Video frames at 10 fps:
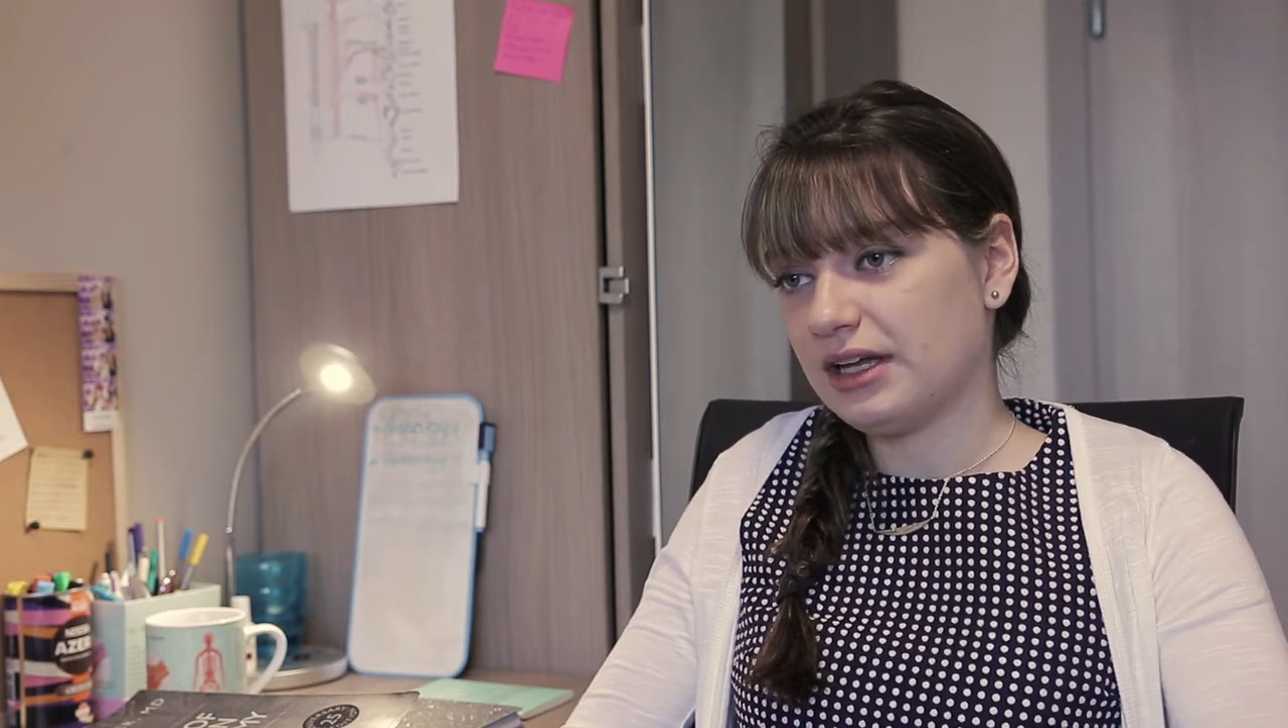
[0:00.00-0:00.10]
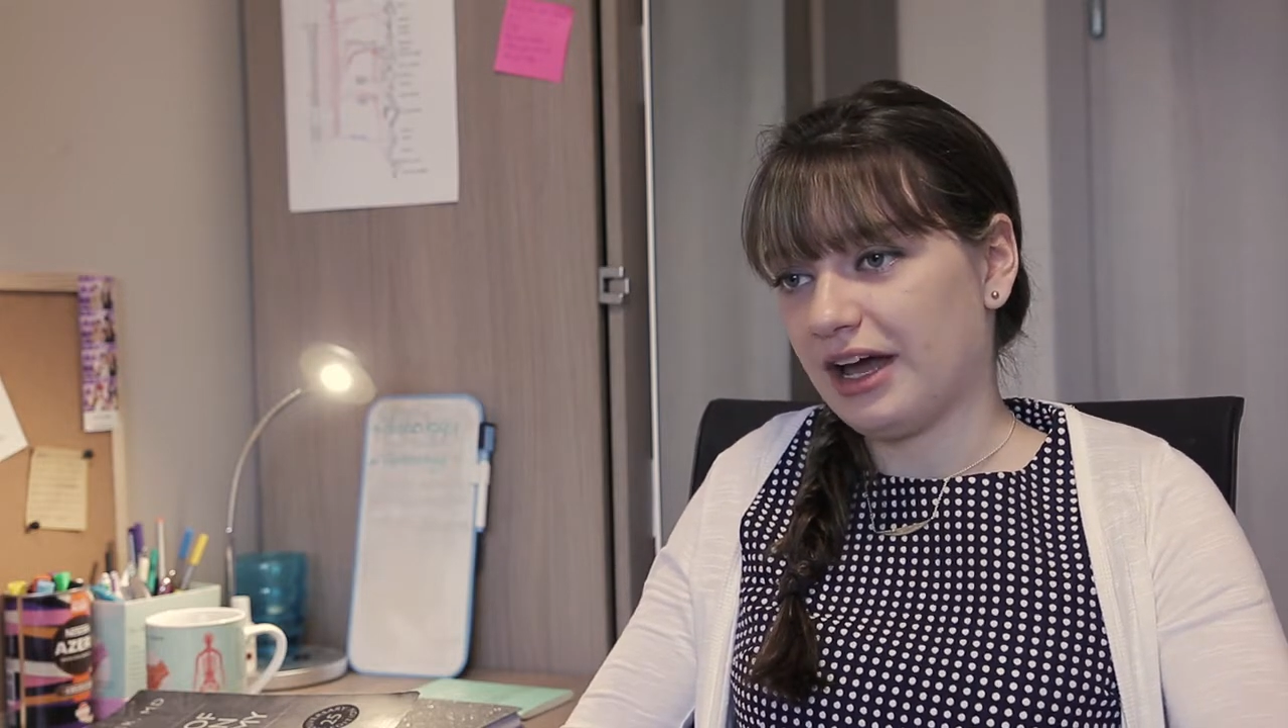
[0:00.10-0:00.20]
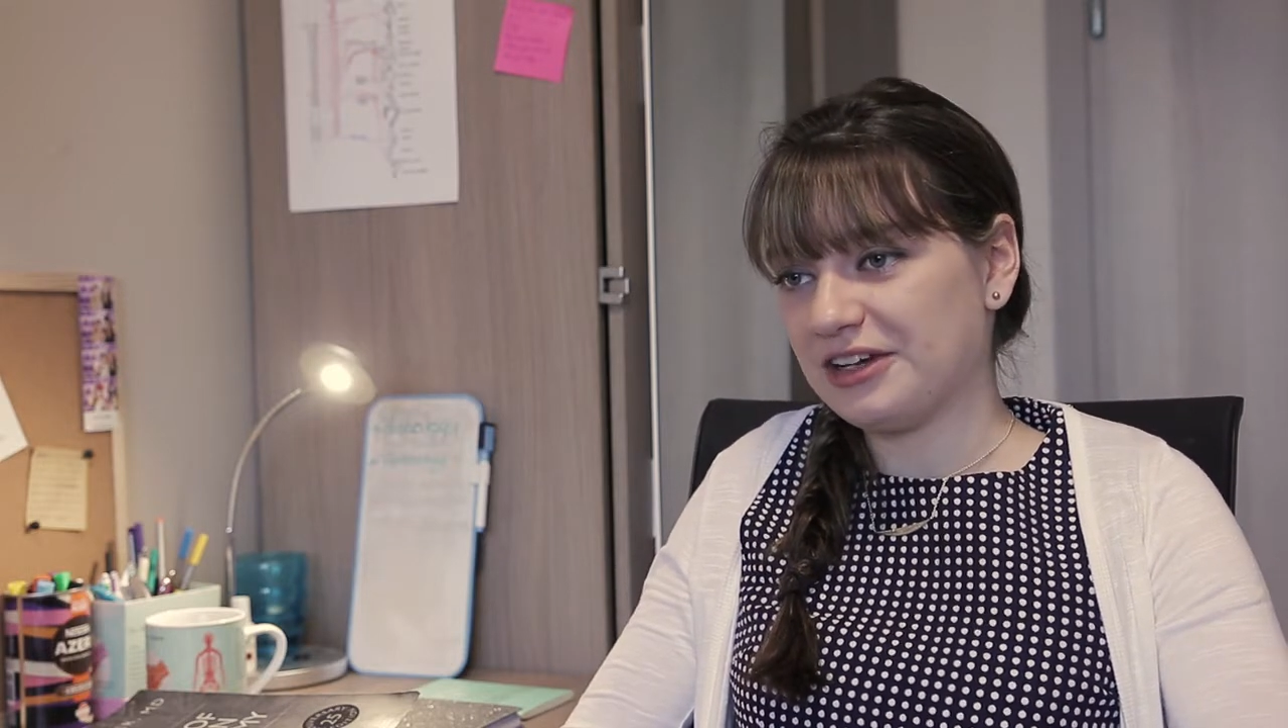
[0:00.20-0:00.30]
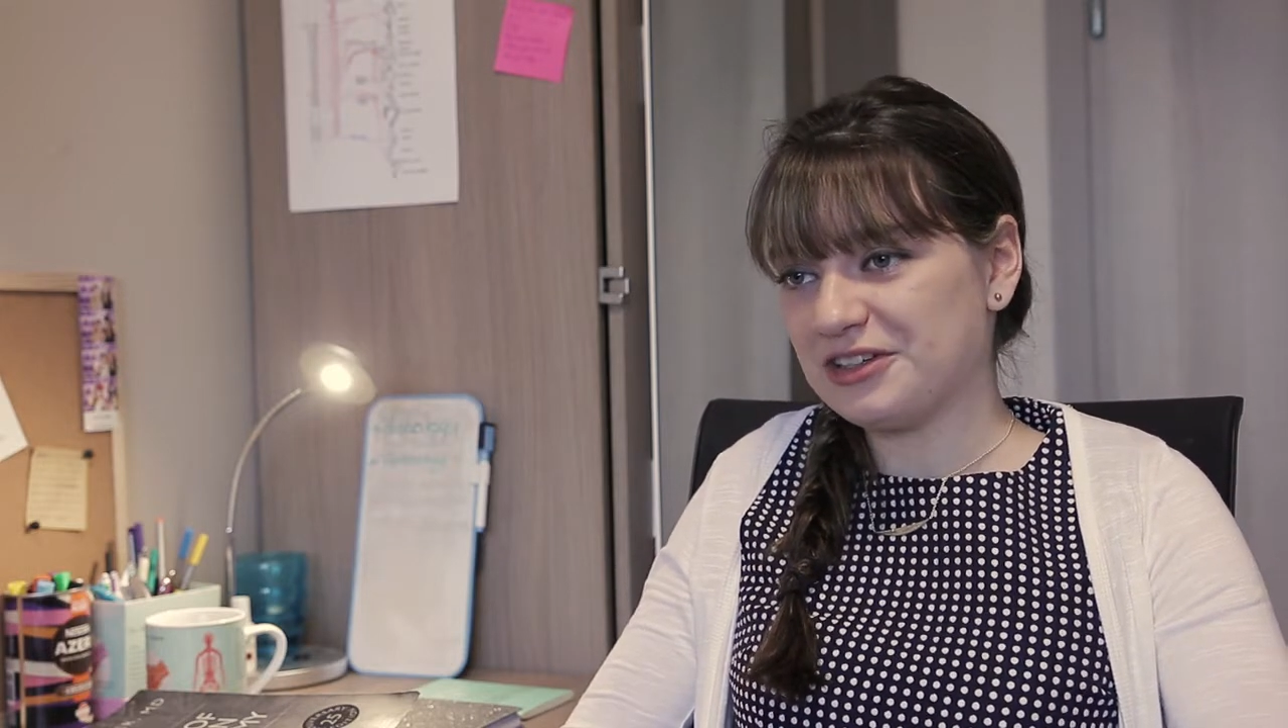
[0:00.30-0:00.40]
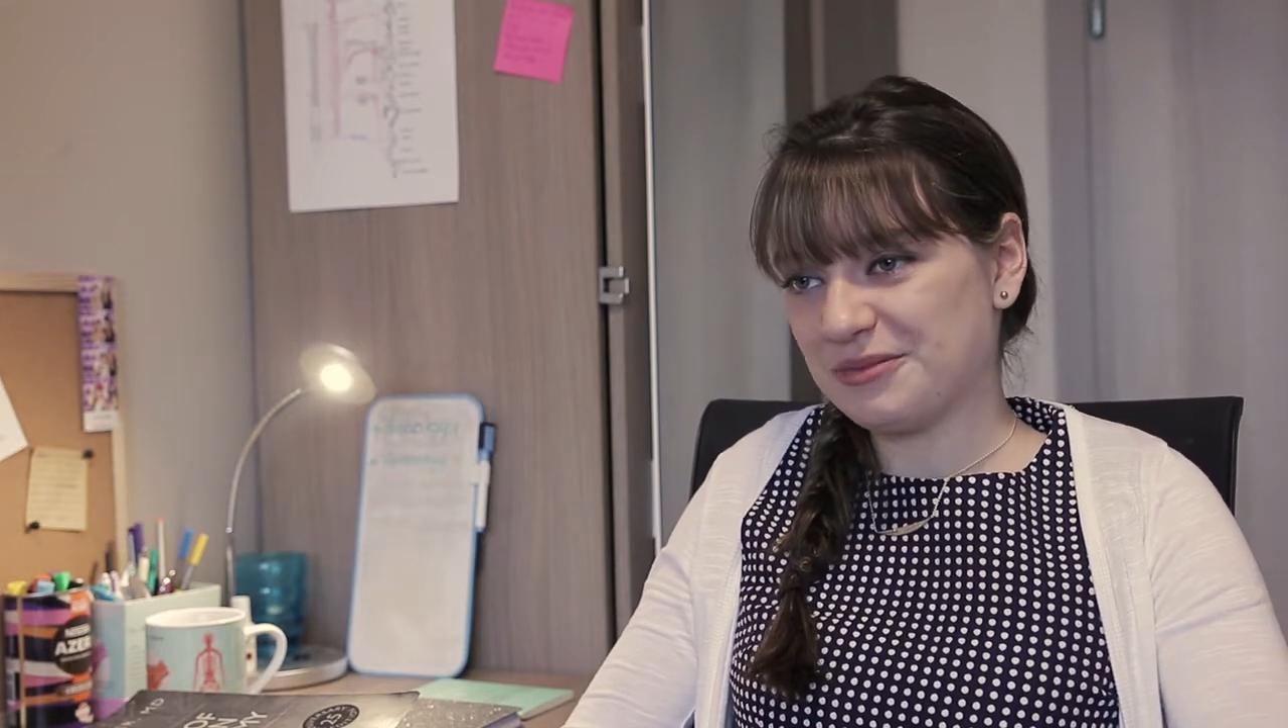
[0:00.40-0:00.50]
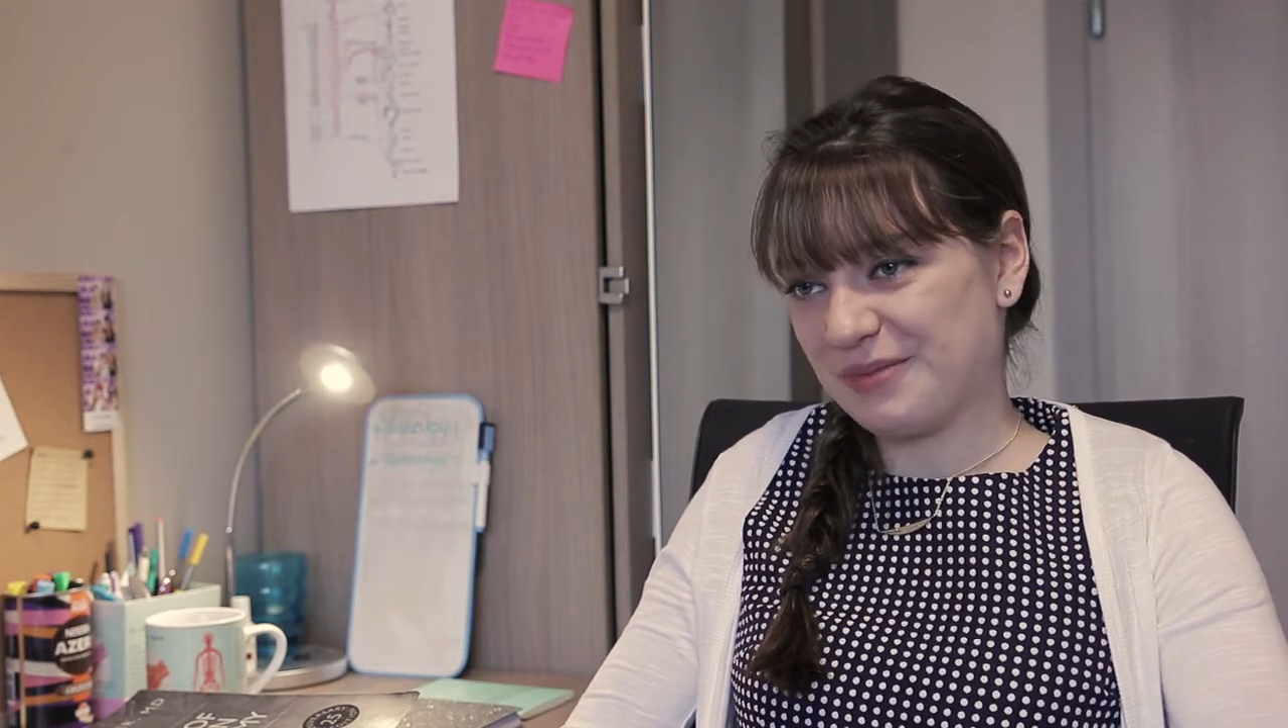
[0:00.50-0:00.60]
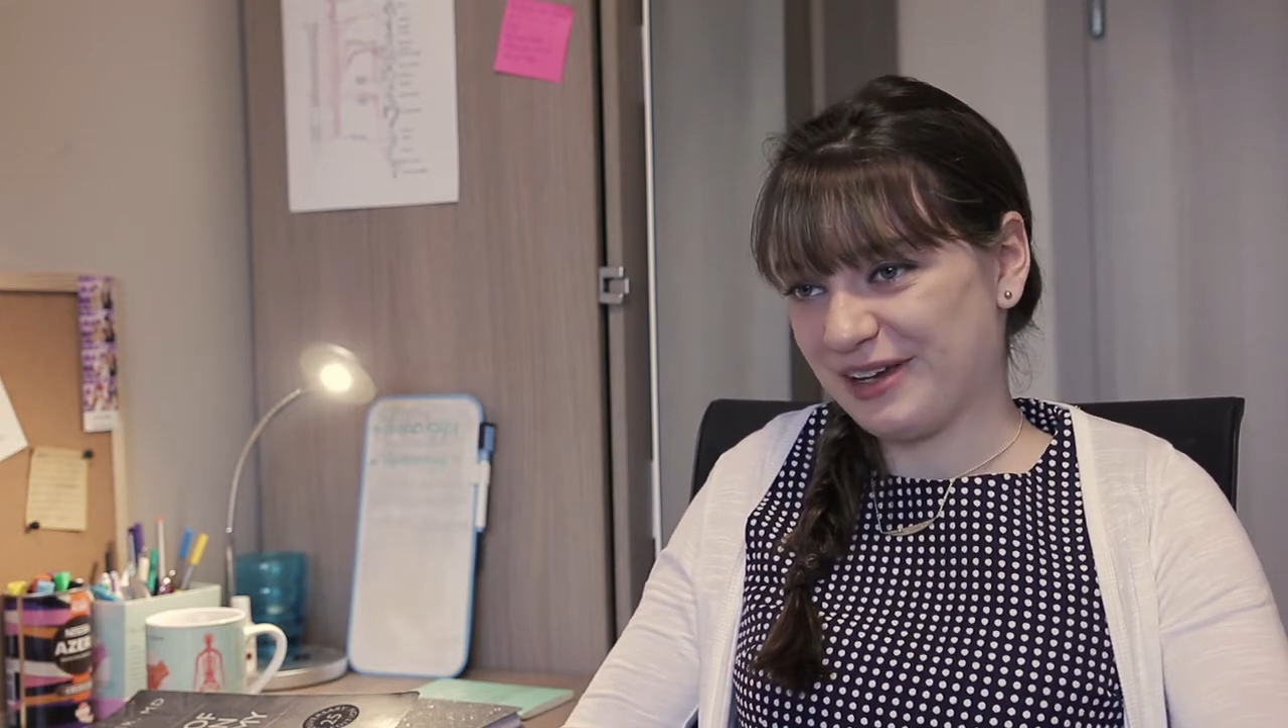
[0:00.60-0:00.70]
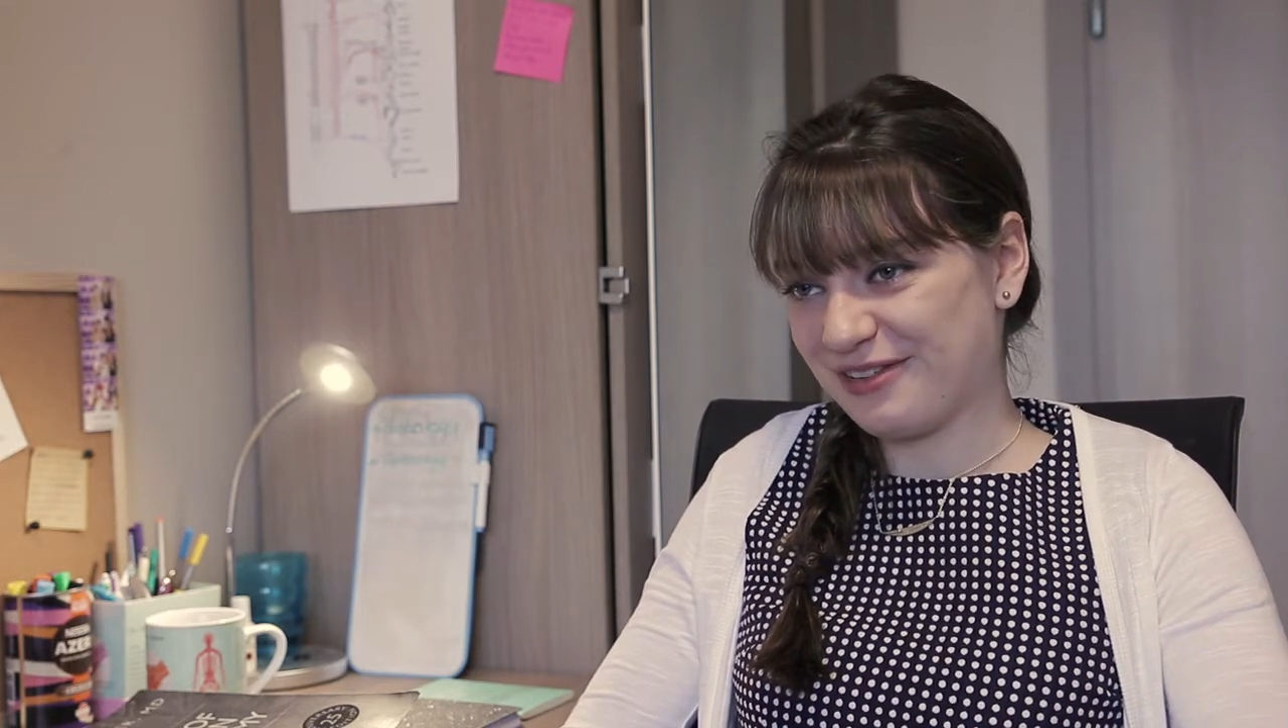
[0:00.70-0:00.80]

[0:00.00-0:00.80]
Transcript: I couldn't pick